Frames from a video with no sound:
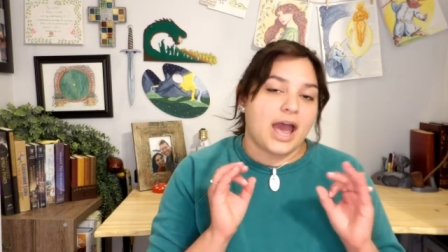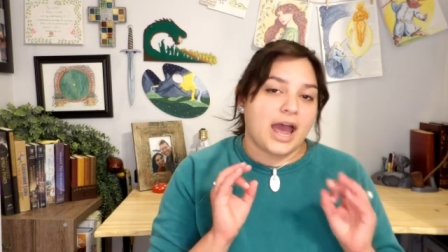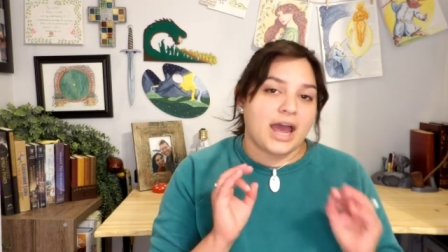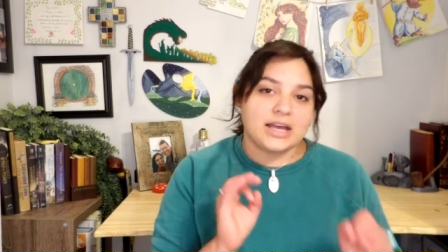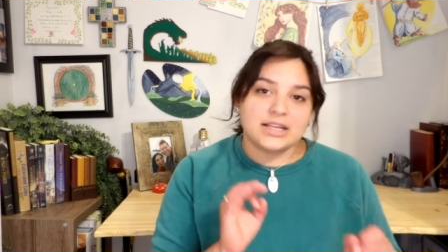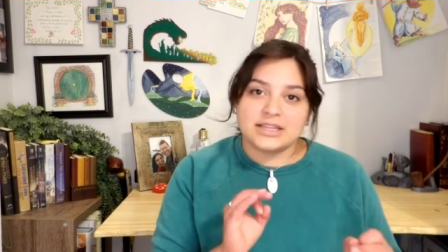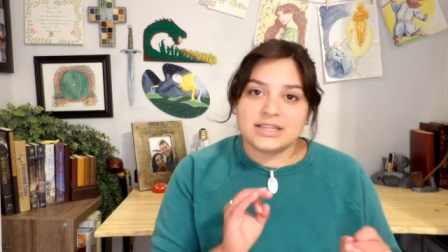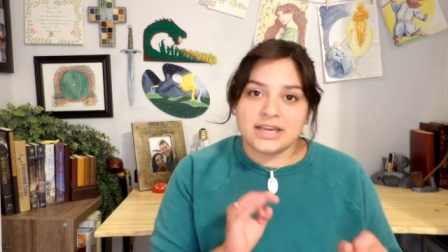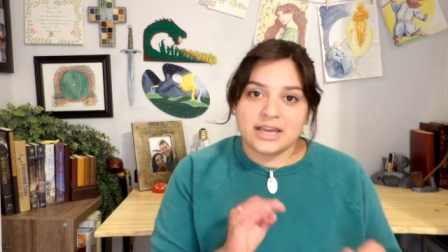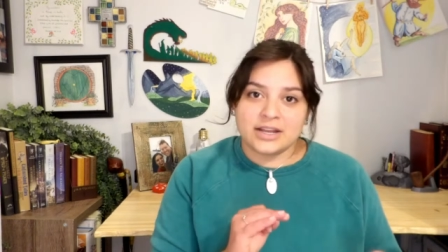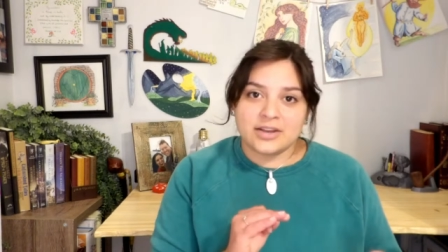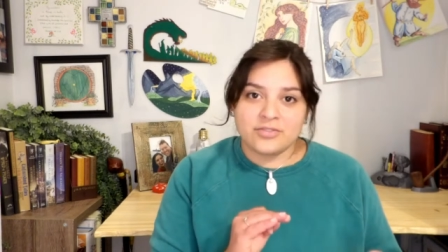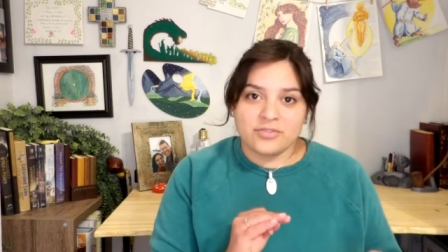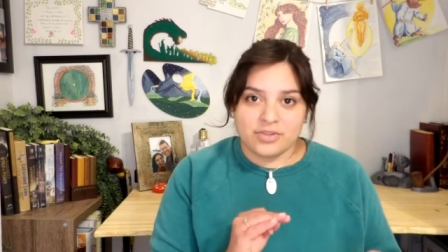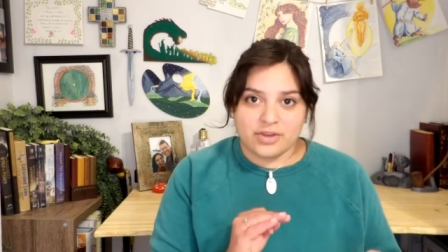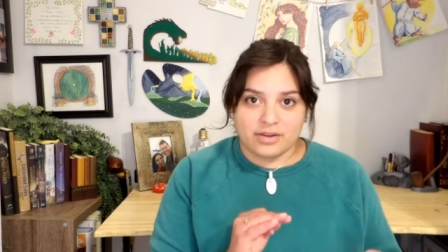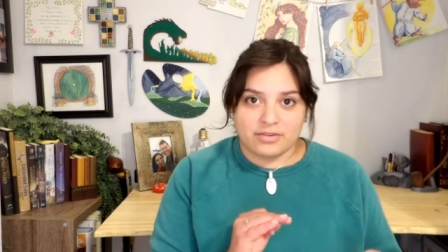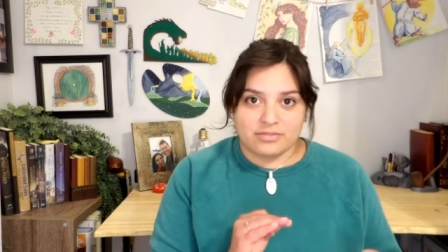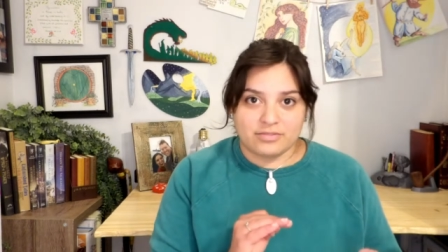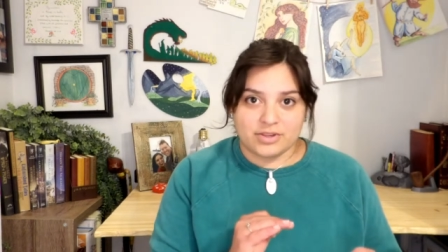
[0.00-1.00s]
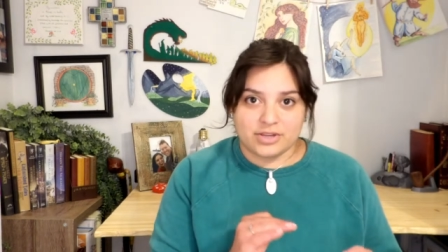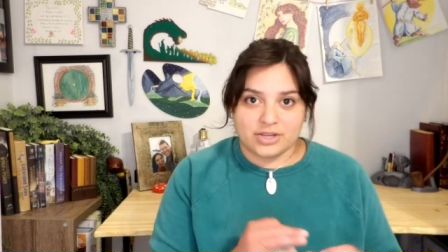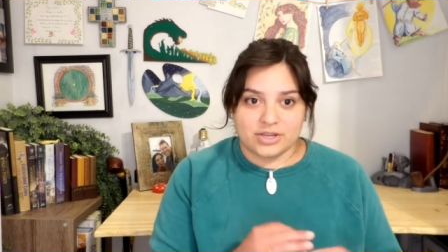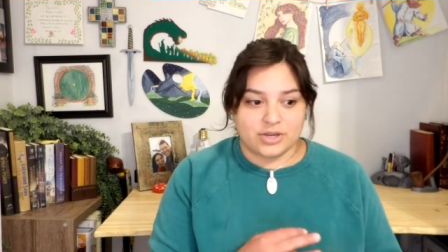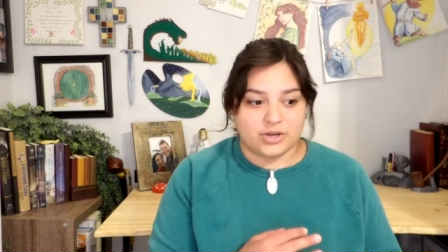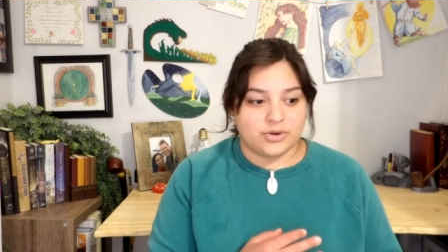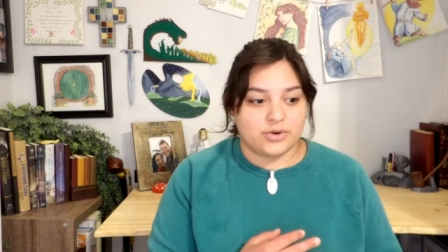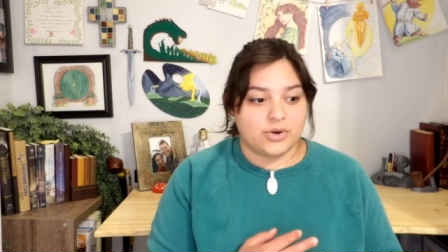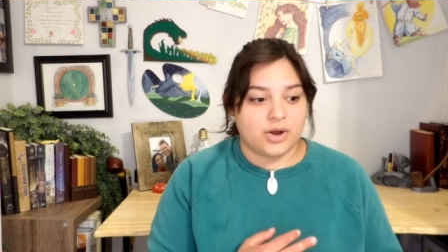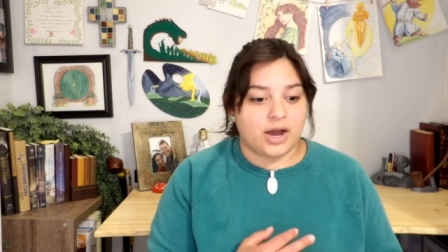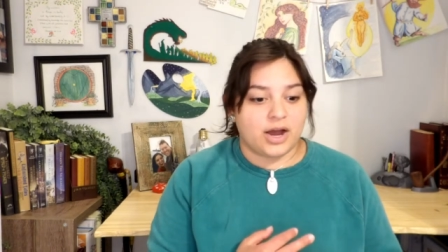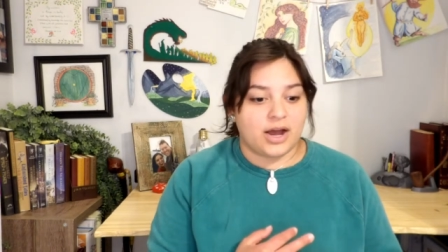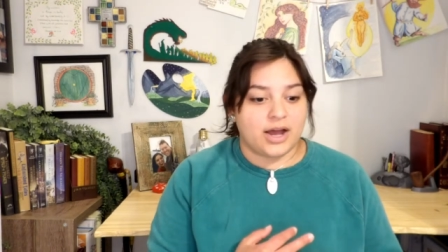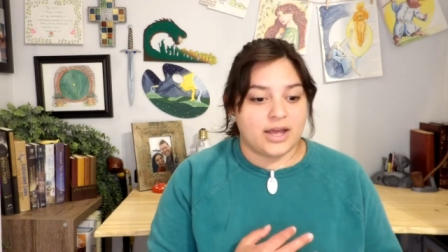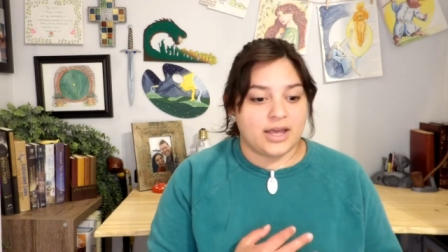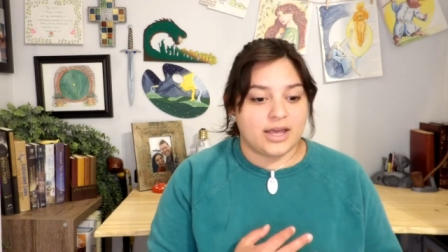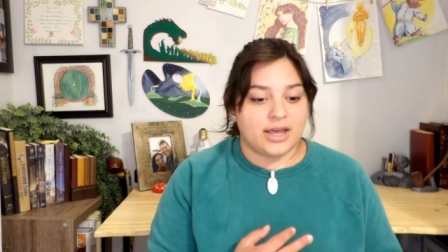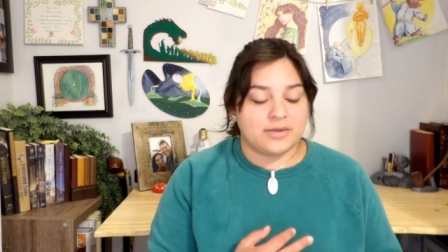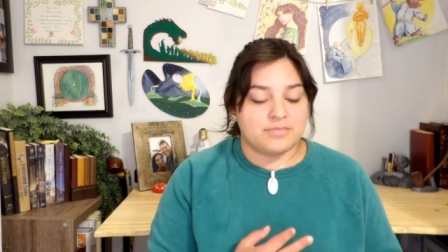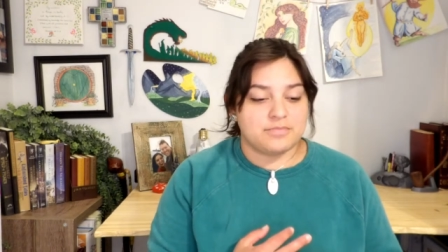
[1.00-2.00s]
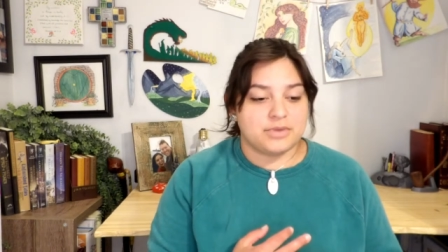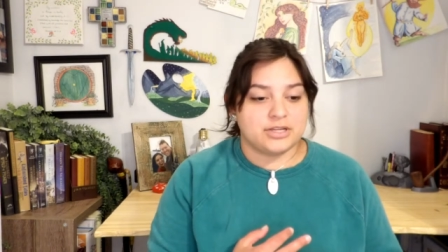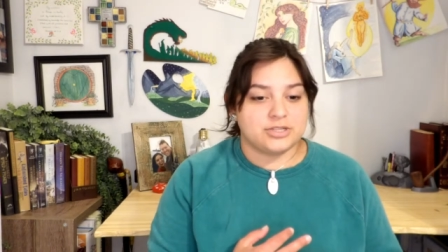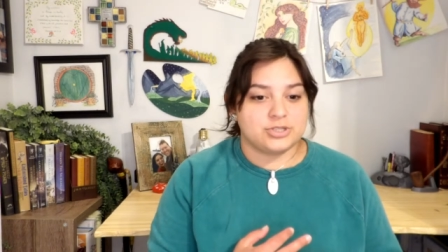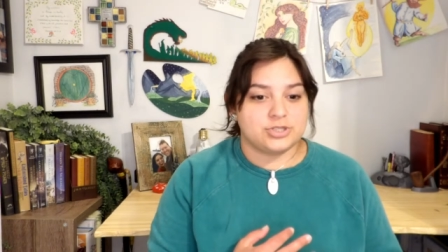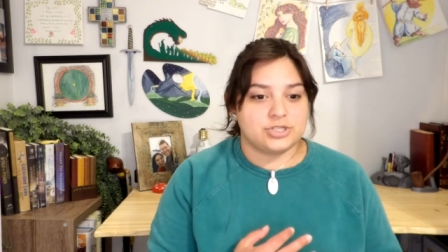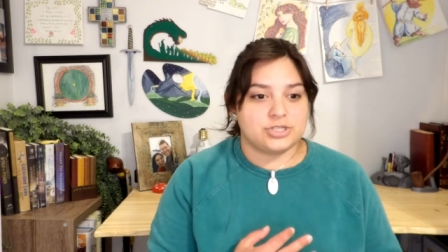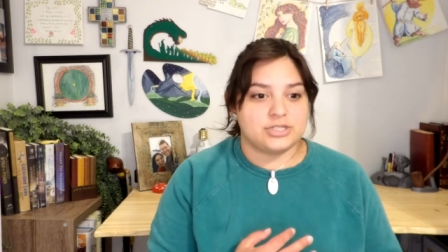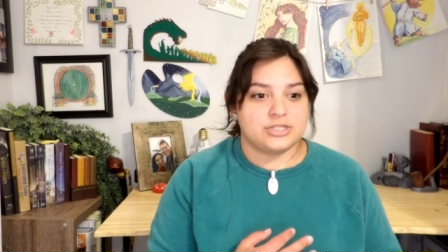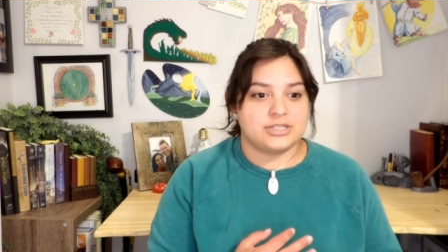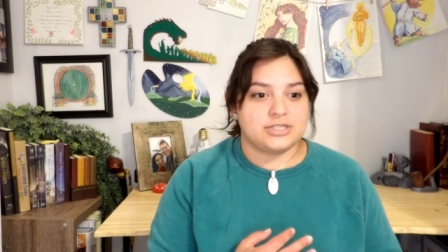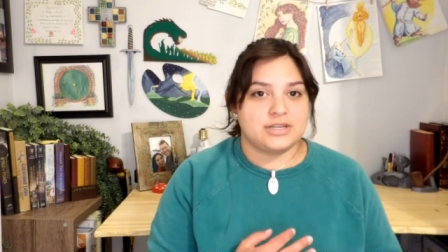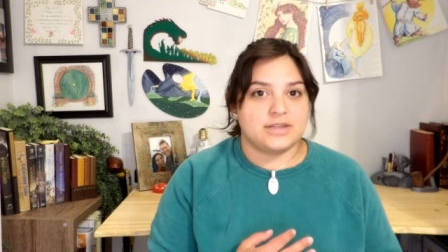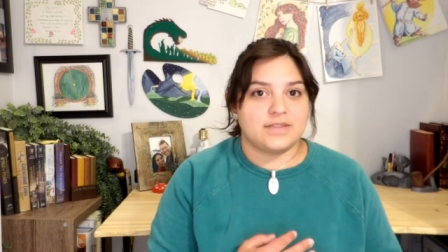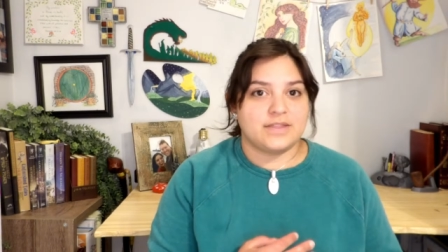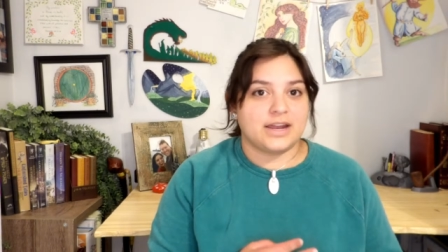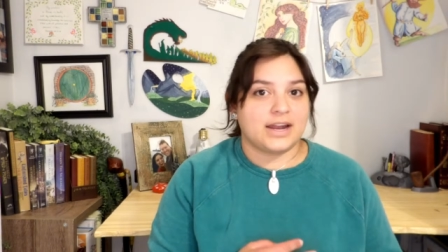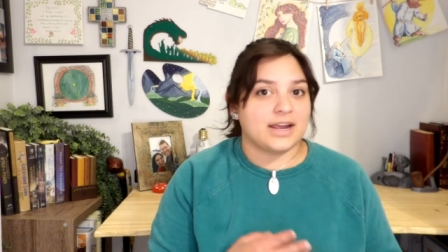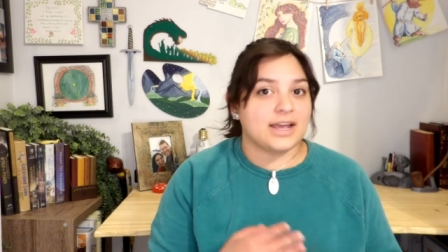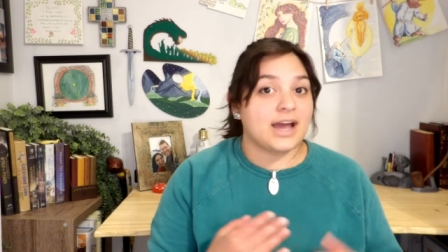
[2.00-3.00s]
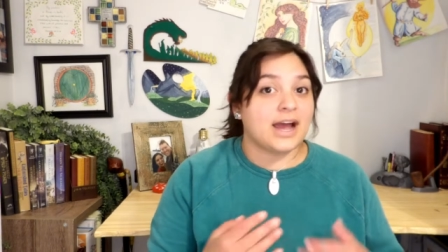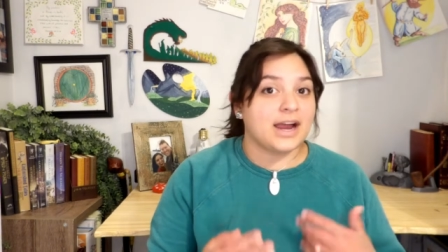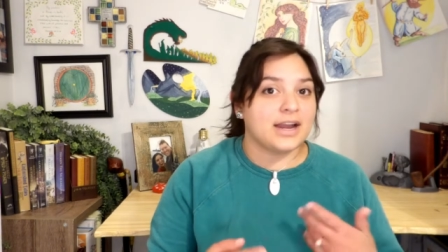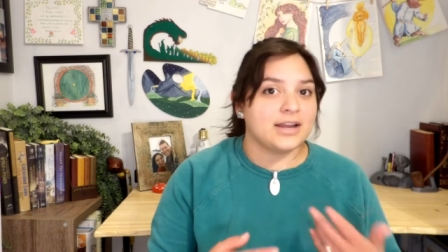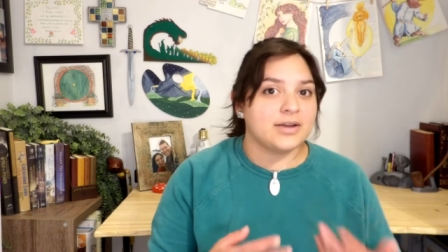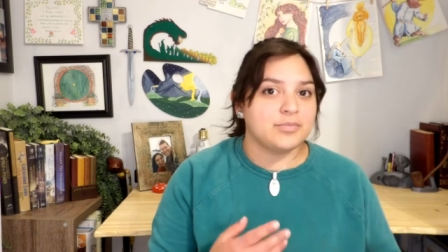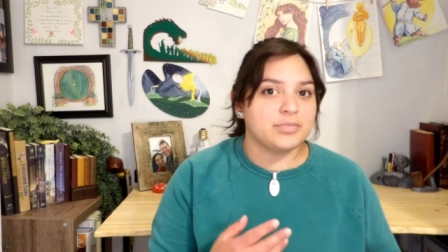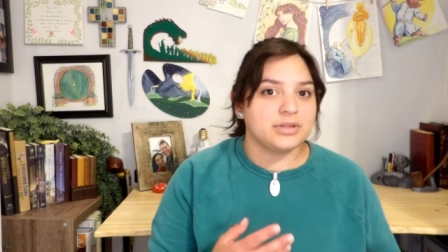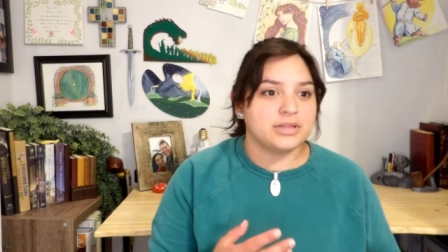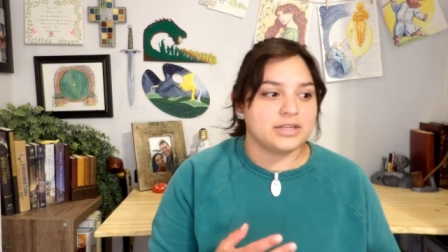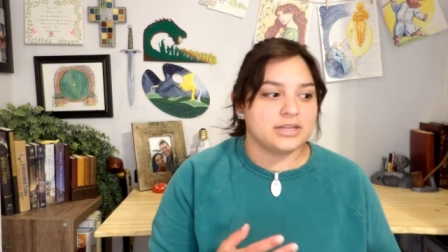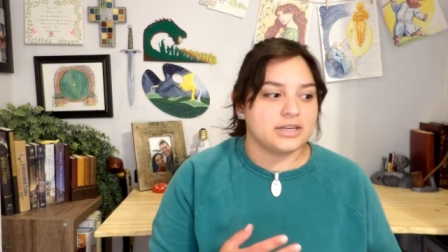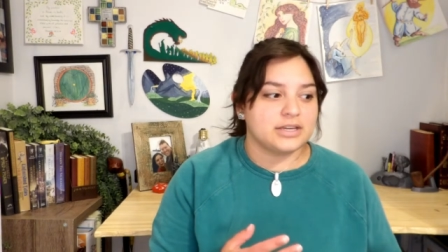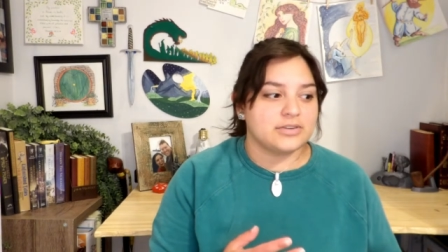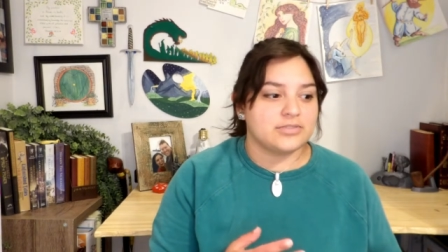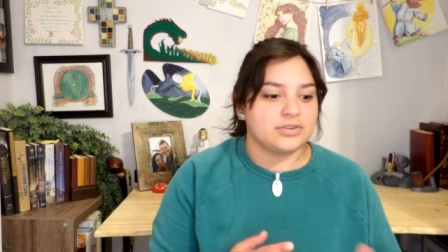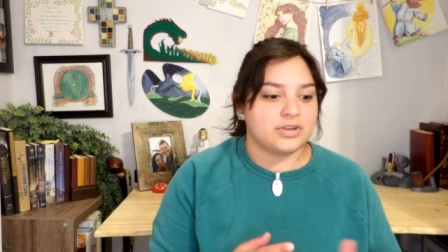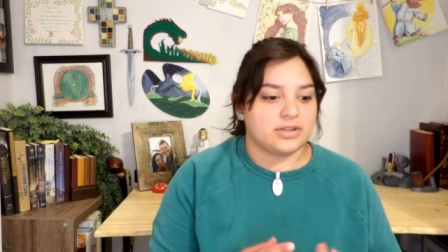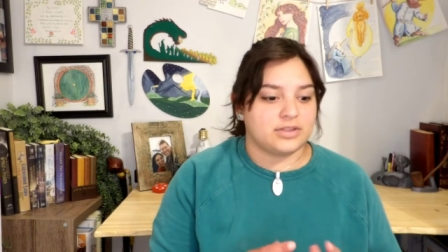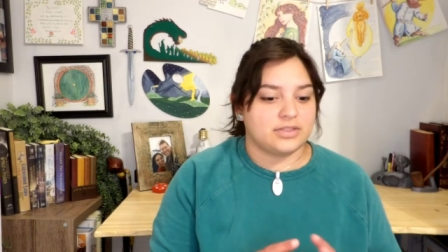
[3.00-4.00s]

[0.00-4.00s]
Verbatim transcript: at the end of that video, I had mentioned that I kind of believed